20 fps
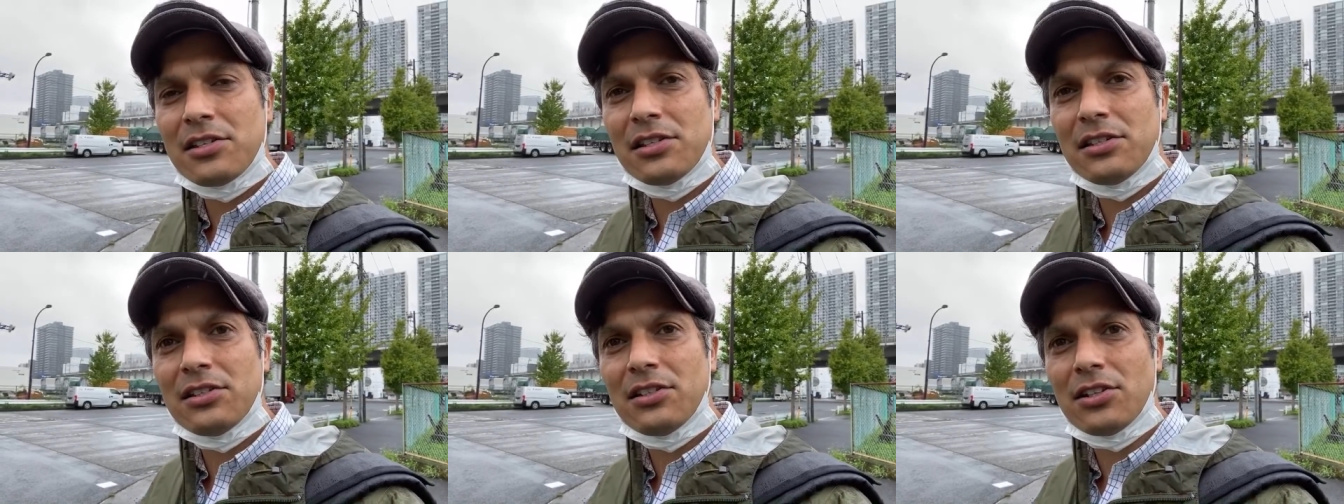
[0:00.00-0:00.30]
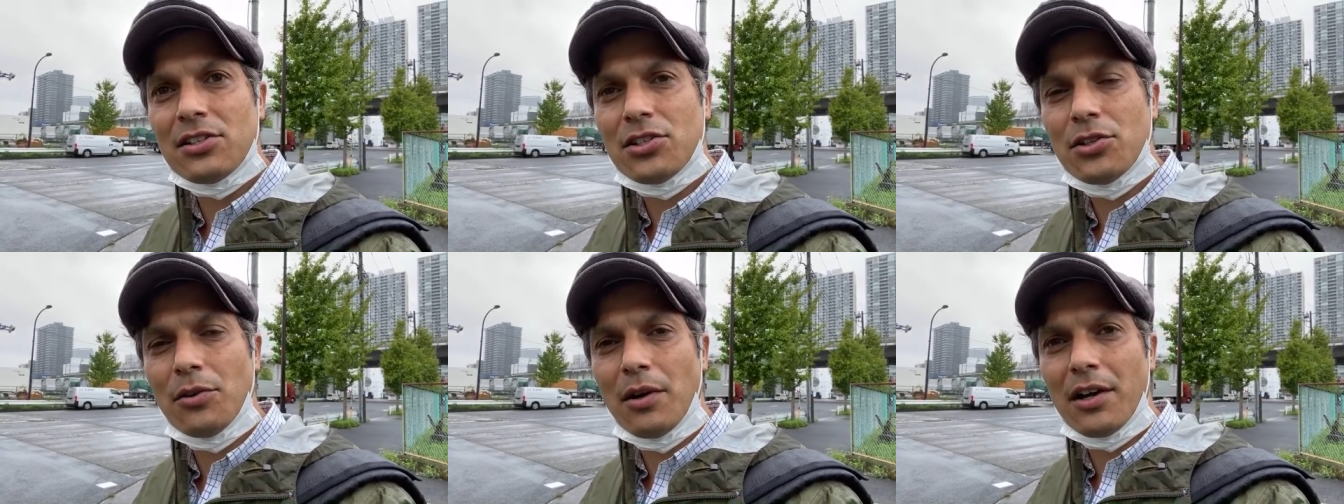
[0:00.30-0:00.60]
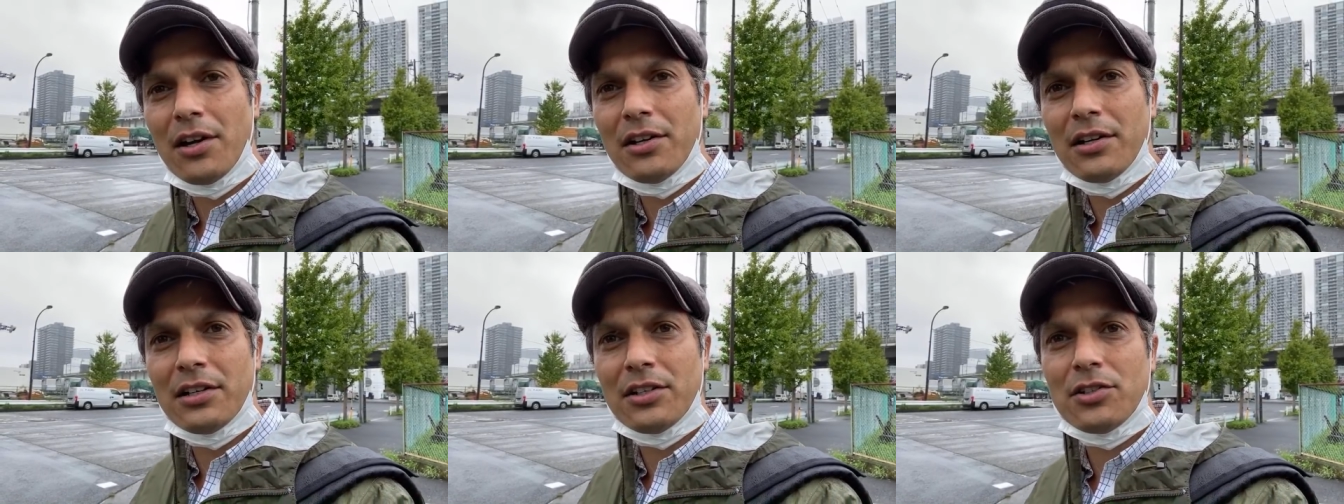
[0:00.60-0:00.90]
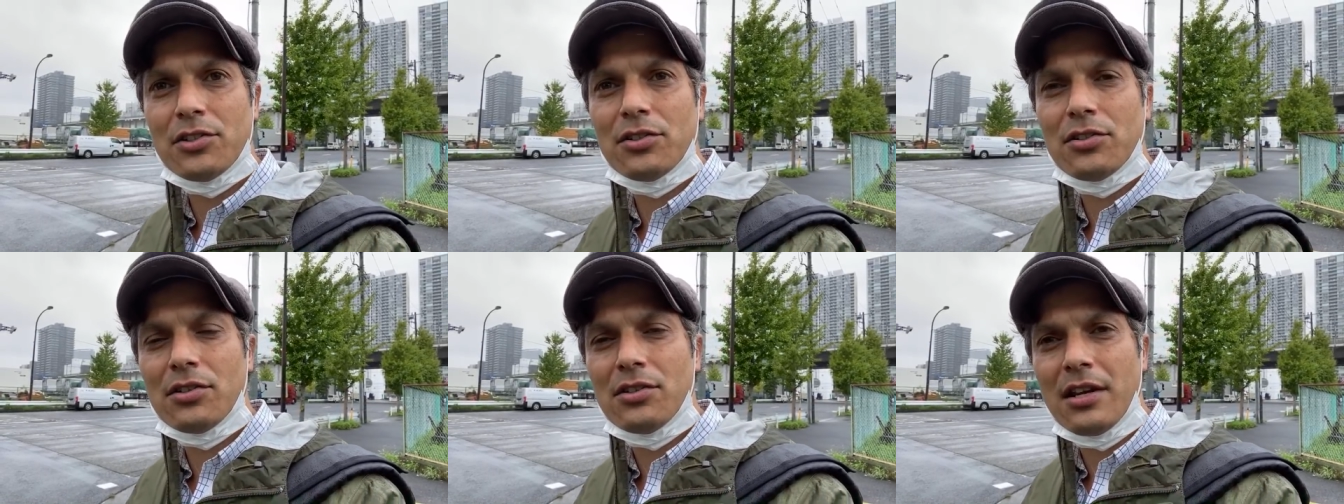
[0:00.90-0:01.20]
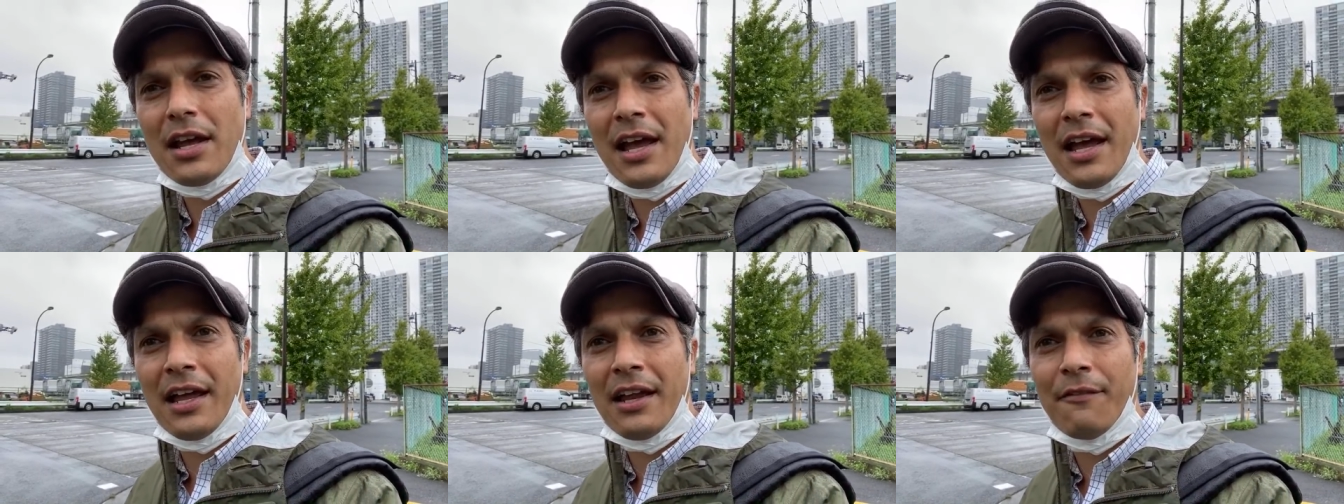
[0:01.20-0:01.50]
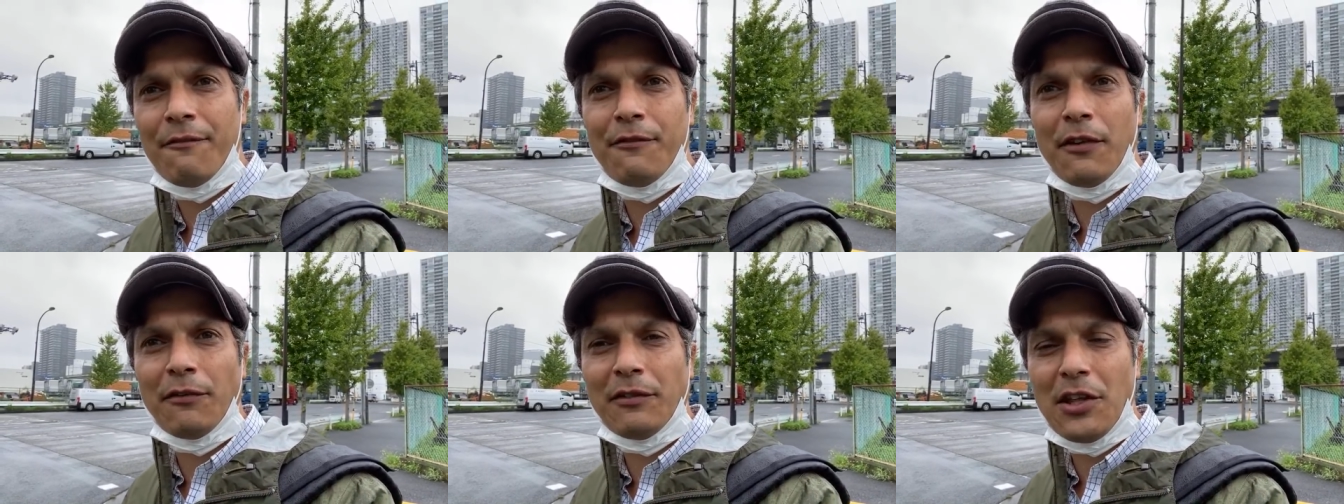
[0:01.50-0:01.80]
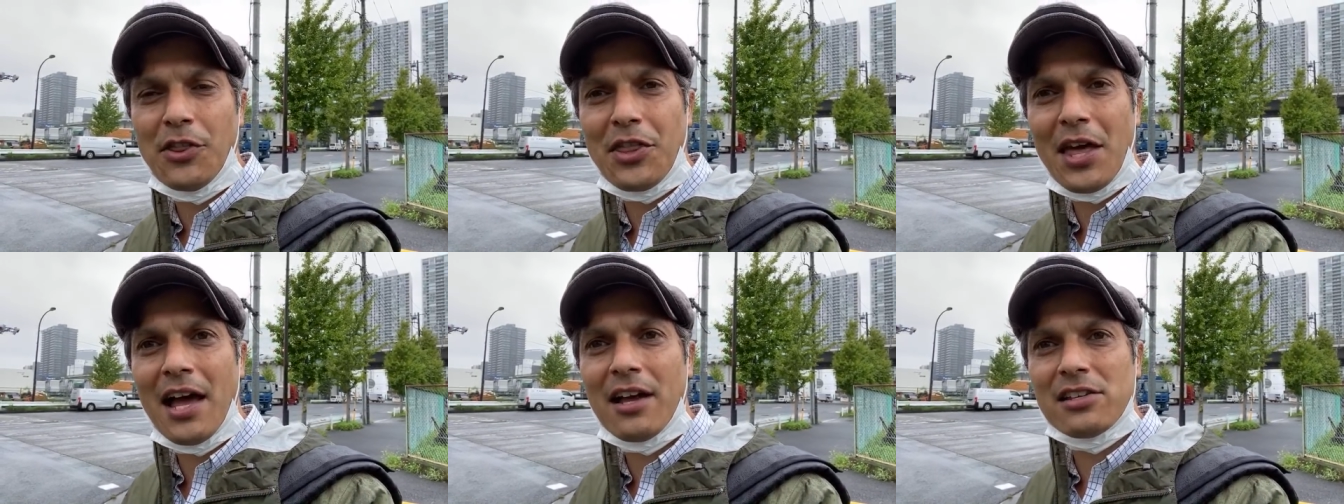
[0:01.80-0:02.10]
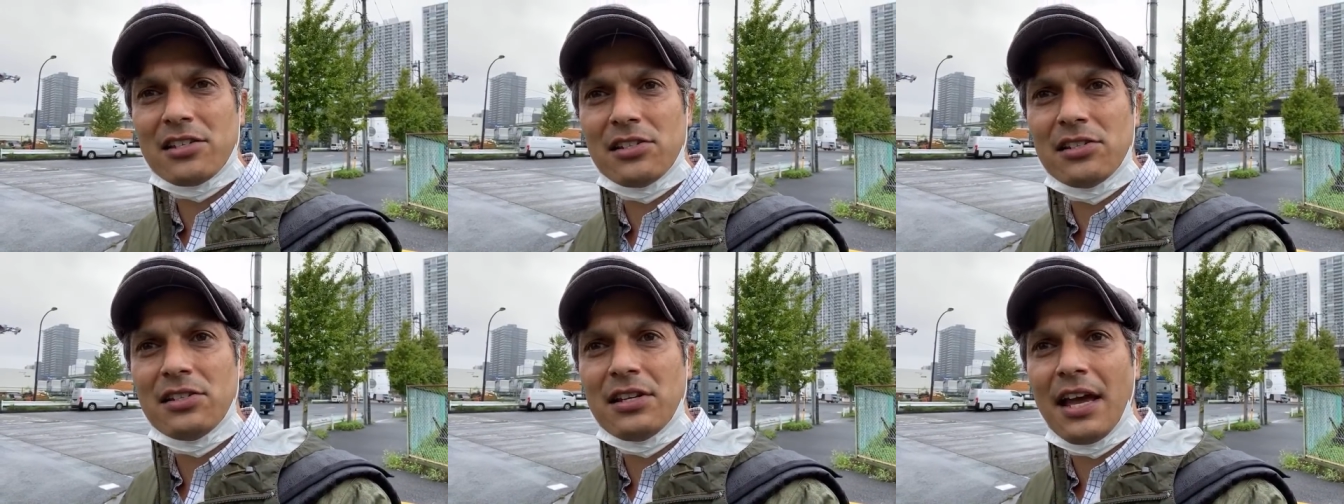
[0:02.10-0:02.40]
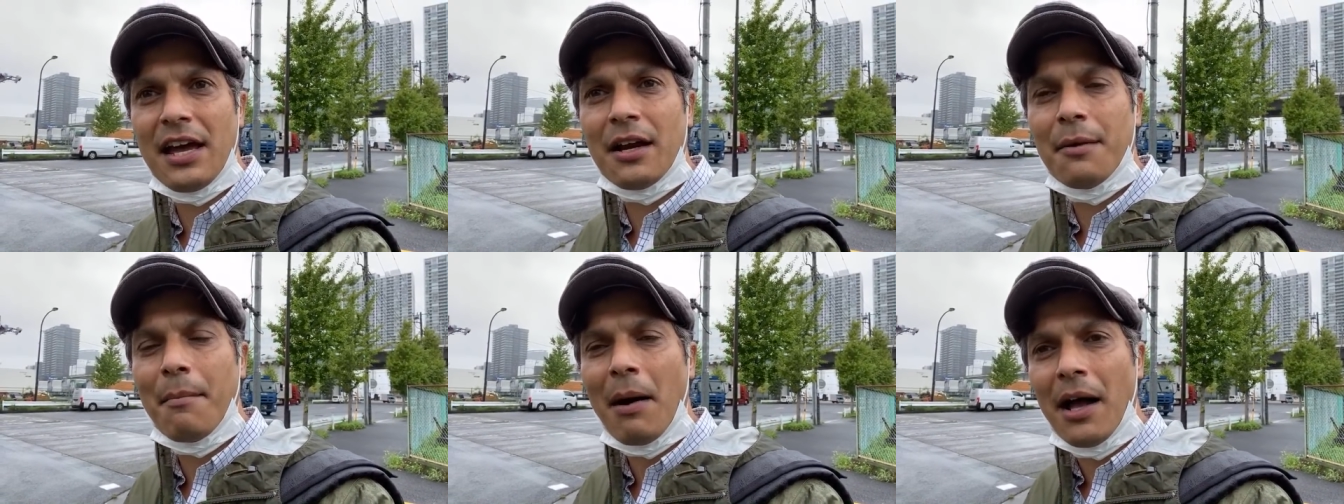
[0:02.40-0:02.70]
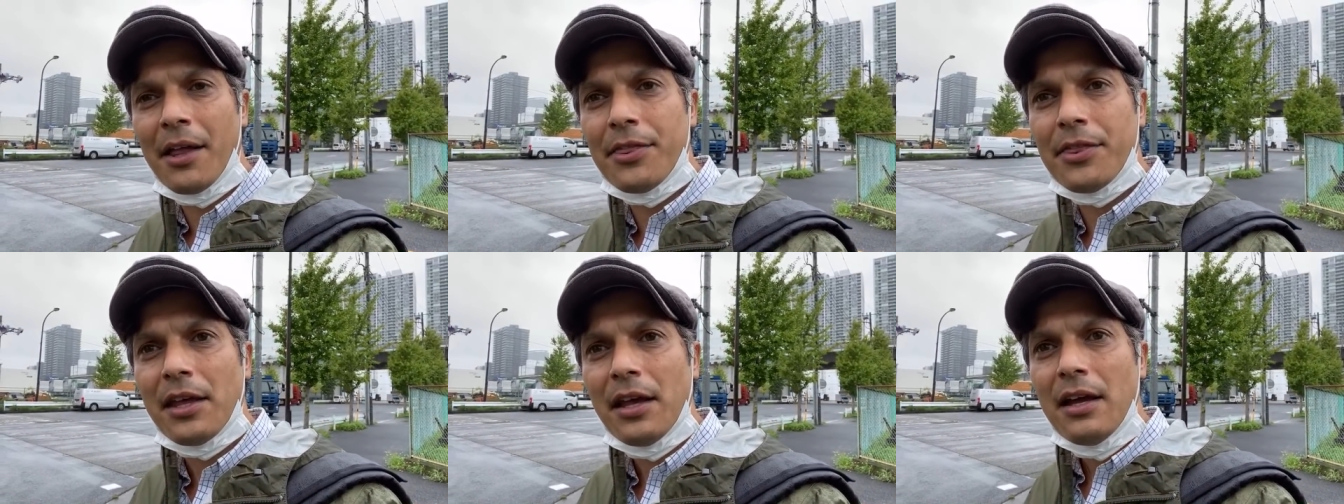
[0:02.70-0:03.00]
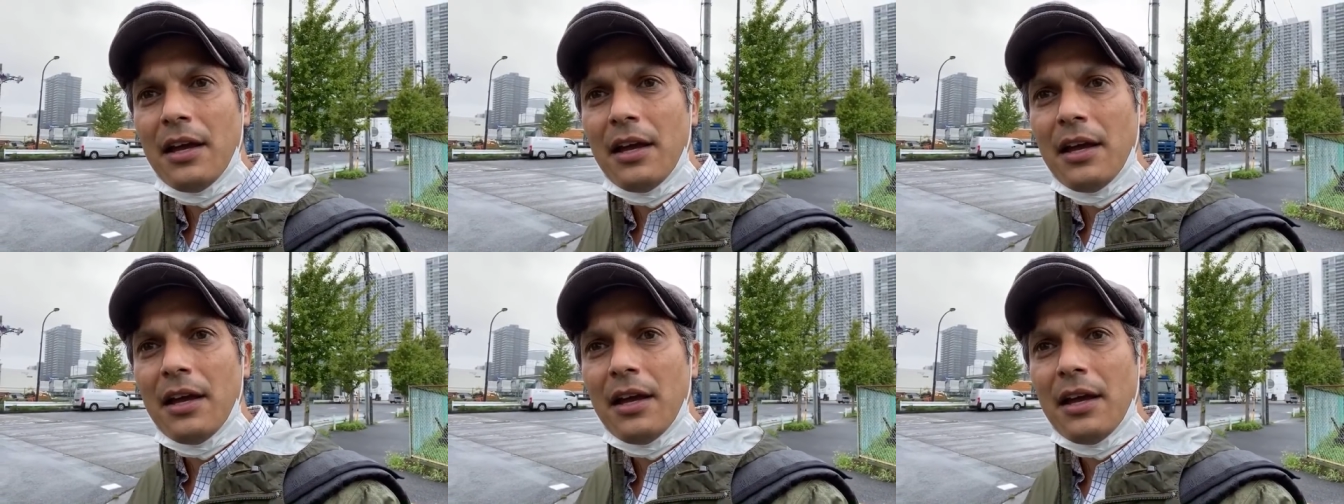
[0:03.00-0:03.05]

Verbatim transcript: to 250,000 yen a month.